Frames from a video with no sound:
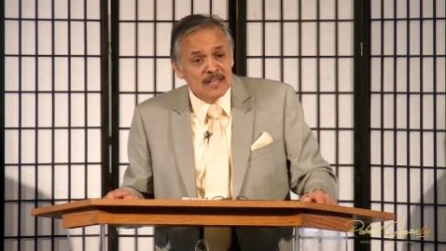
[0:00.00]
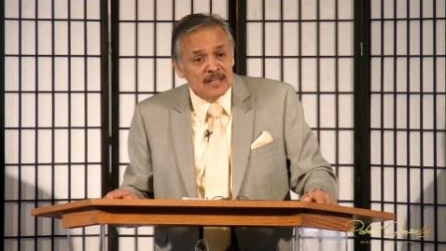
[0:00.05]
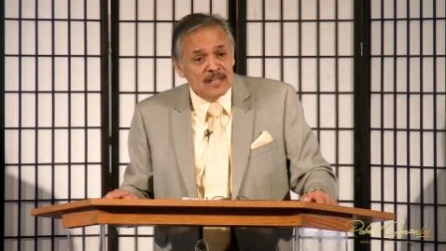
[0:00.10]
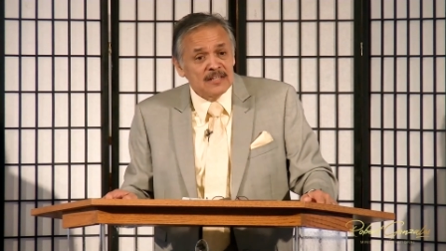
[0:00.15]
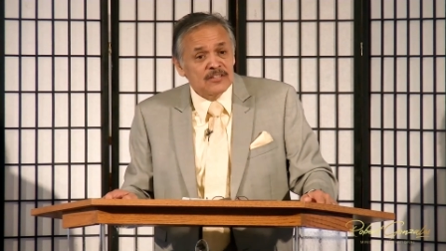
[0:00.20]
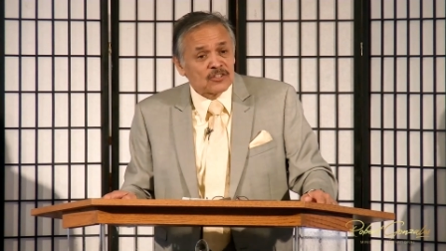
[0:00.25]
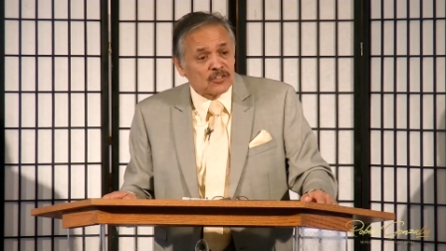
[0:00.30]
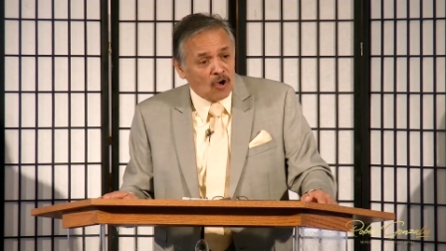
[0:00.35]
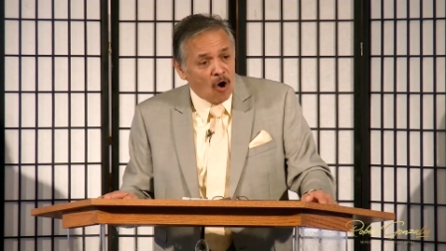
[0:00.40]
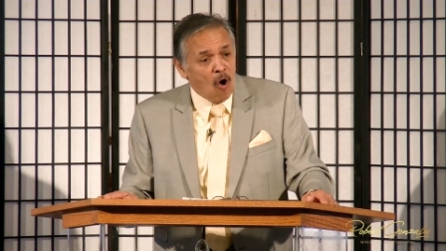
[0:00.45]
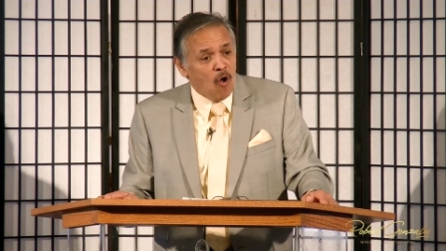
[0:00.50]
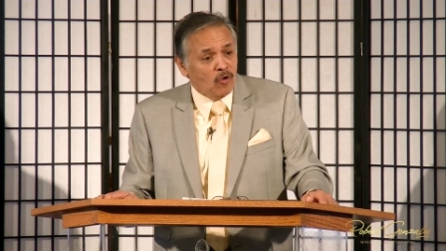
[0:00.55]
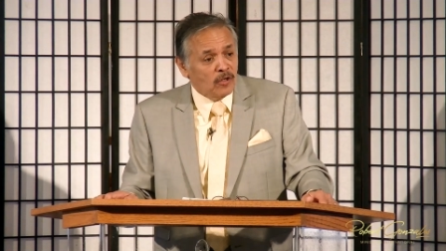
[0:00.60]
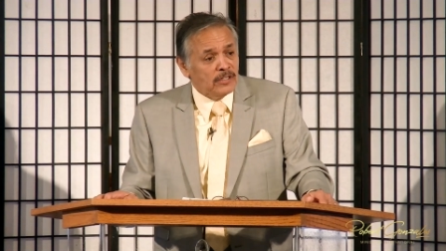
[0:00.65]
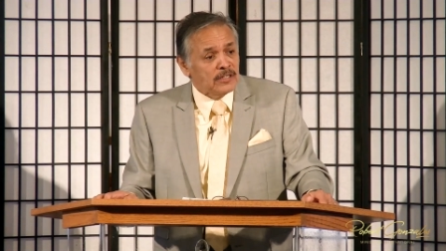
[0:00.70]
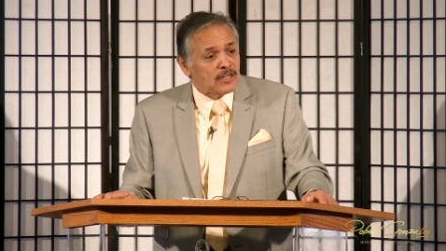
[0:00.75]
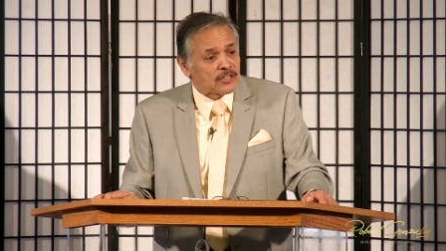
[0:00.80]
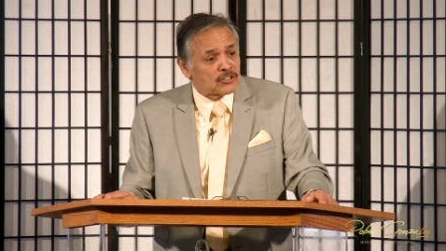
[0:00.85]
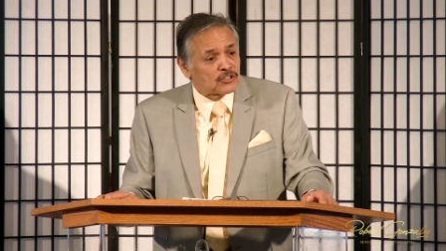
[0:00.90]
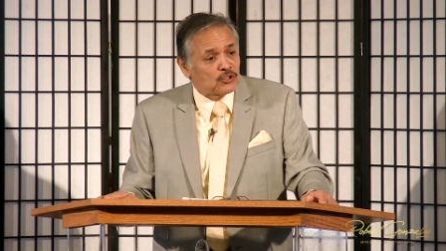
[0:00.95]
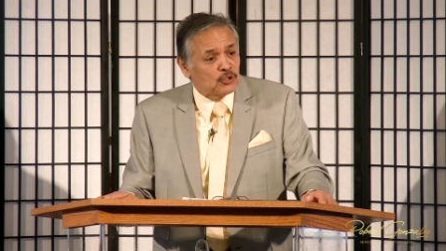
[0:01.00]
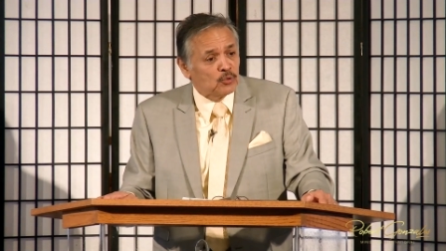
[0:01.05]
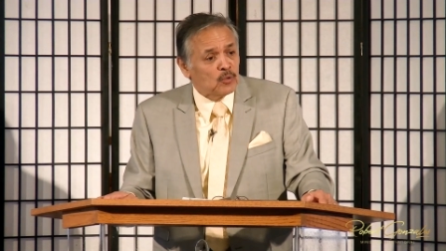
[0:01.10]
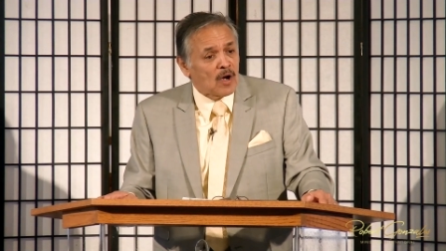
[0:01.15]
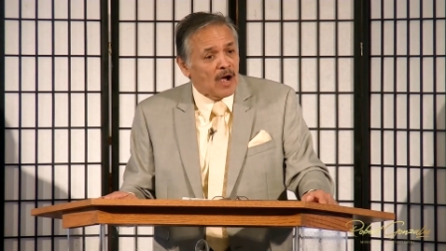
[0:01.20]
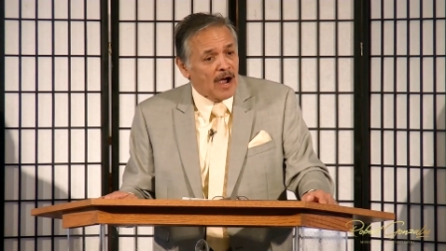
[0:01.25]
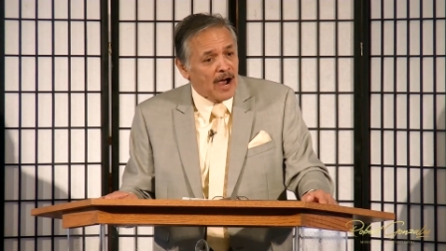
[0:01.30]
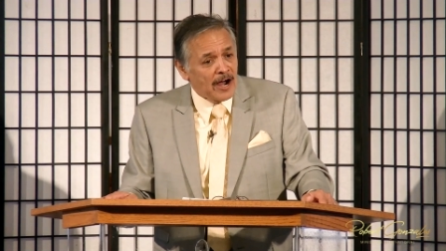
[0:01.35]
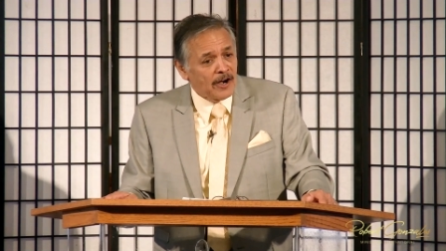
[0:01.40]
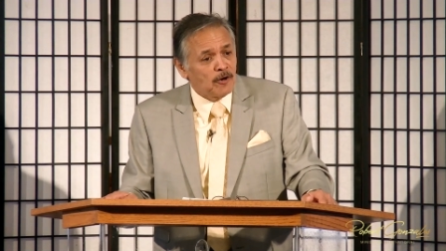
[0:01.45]
It's calling us to
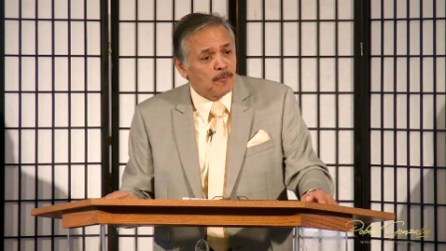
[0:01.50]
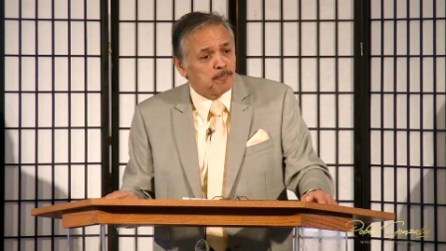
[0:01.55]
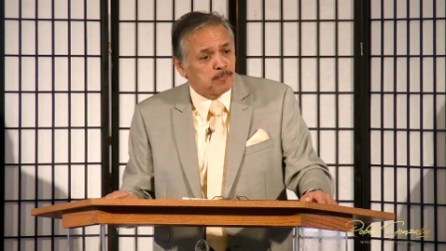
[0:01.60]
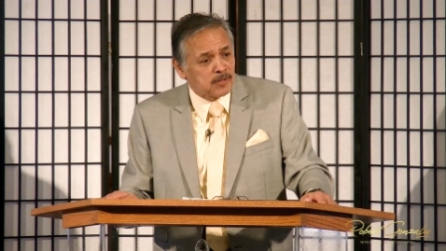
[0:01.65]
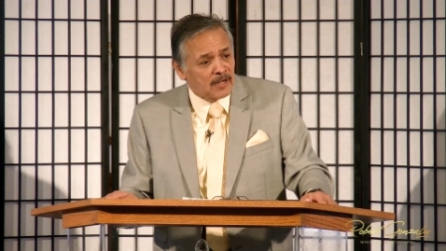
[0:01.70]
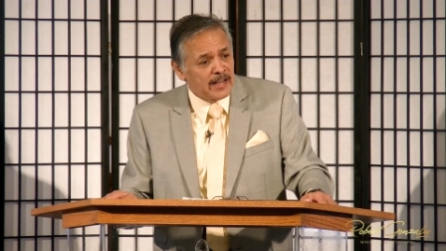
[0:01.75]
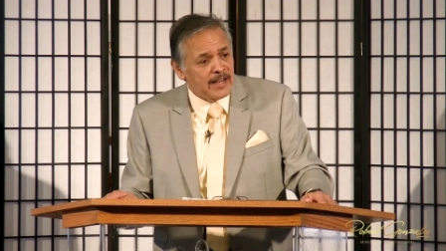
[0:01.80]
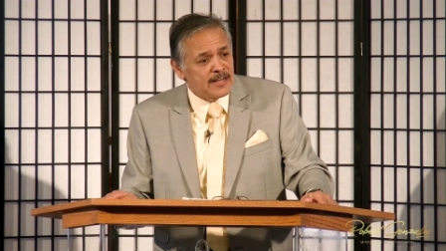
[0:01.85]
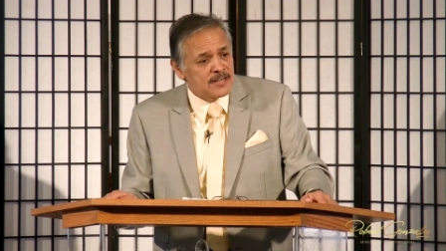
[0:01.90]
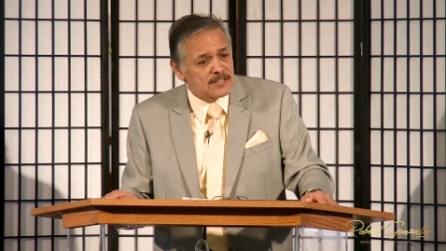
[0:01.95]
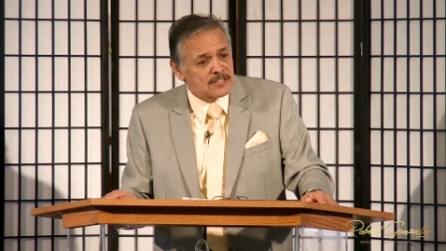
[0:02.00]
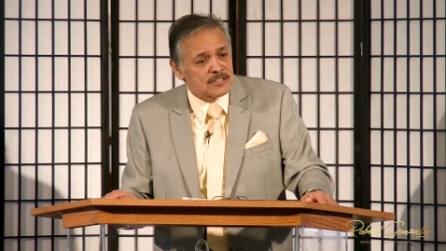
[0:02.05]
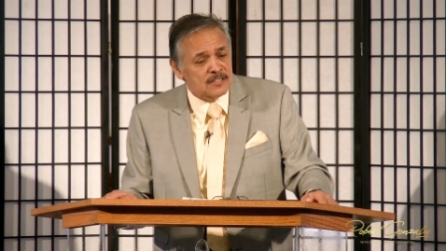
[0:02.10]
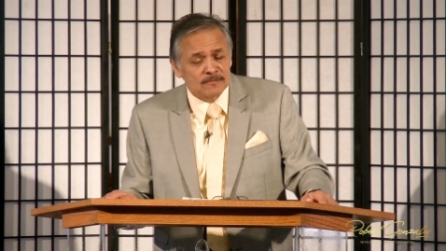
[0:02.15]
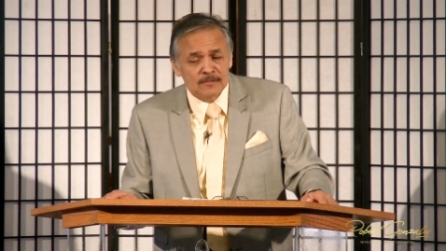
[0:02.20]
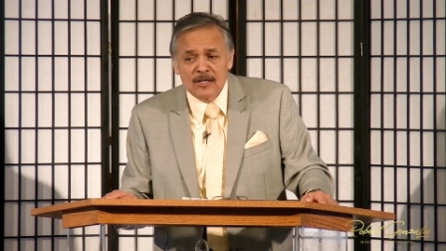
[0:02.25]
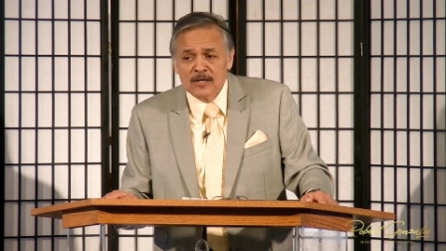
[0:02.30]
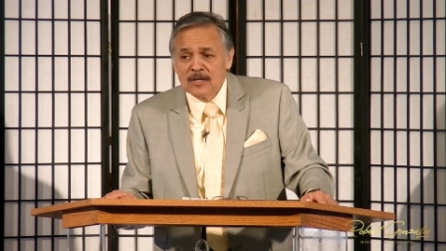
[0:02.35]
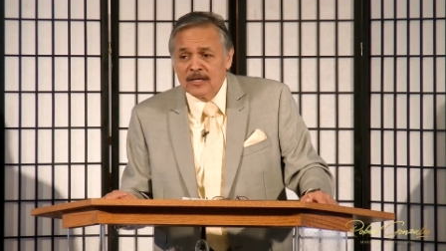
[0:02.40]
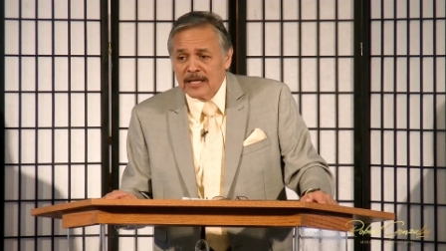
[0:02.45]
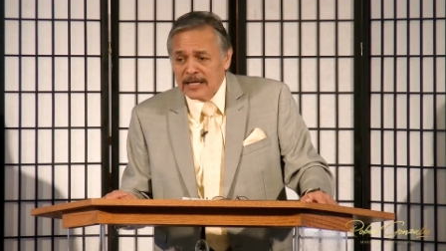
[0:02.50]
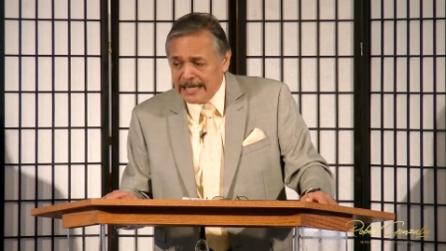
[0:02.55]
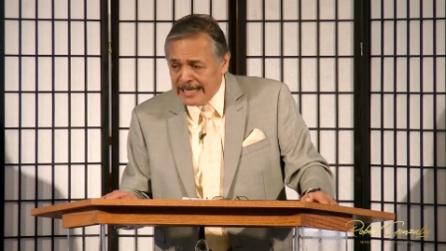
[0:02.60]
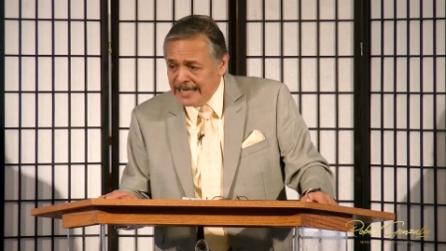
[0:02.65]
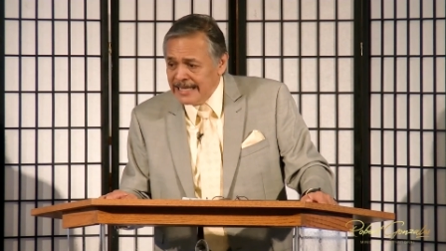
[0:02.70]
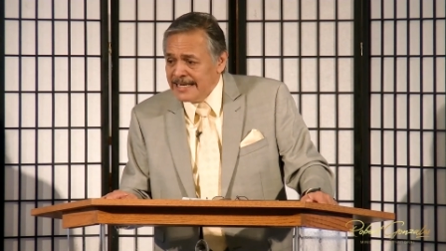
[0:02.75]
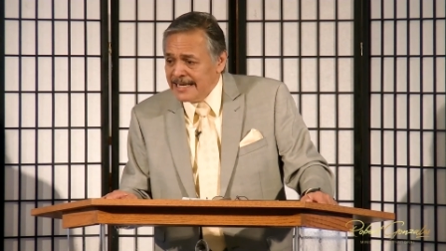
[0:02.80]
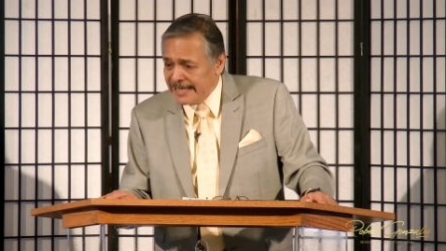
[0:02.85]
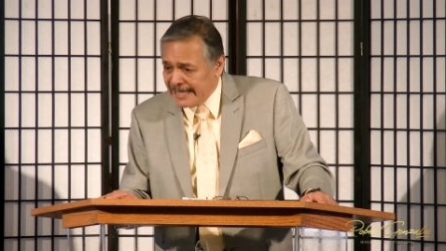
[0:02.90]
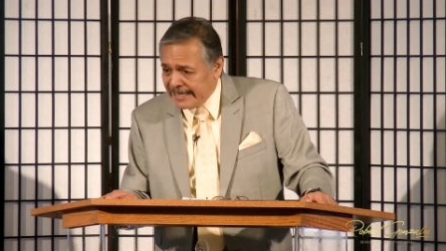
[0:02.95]
a higher place
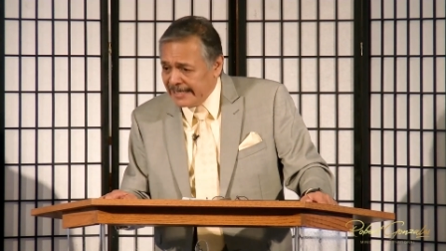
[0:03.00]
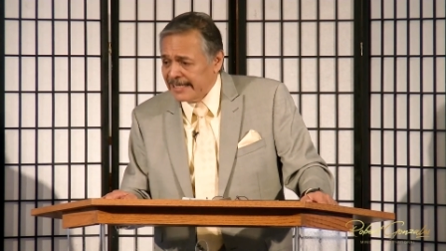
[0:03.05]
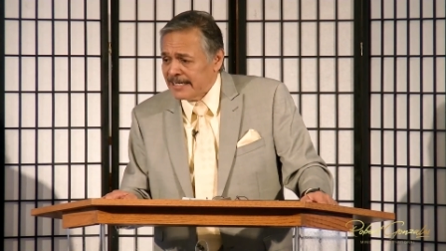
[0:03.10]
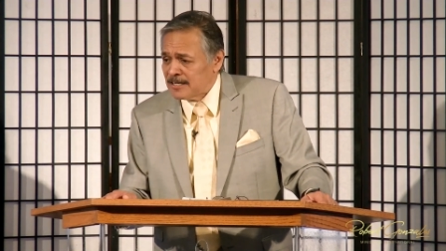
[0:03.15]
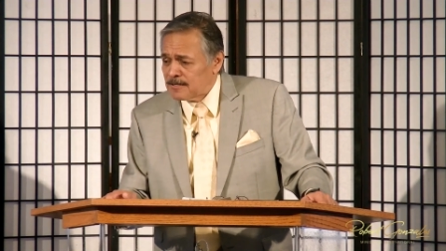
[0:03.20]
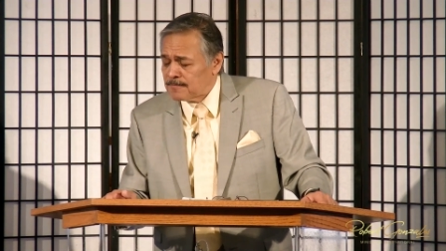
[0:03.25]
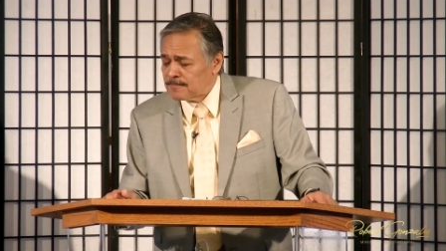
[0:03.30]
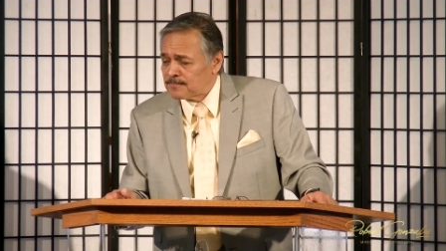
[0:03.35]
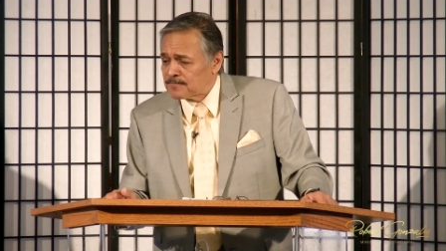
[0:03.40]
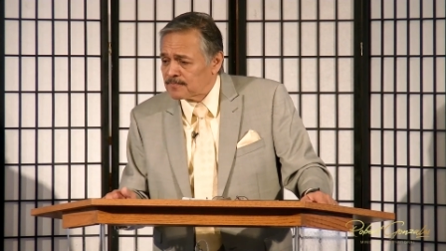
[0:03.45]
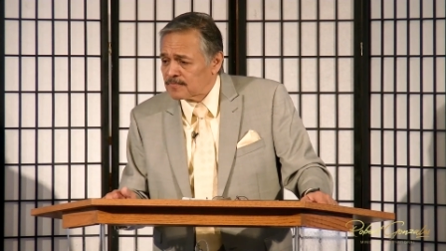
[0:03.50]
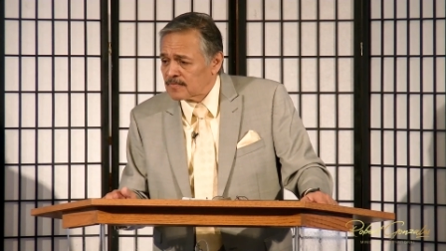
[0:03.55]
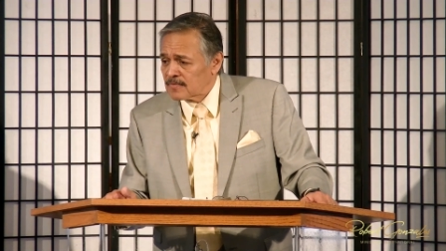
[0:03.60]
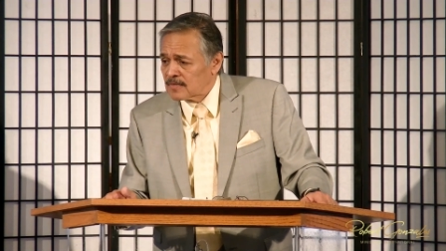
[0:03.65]
in Him.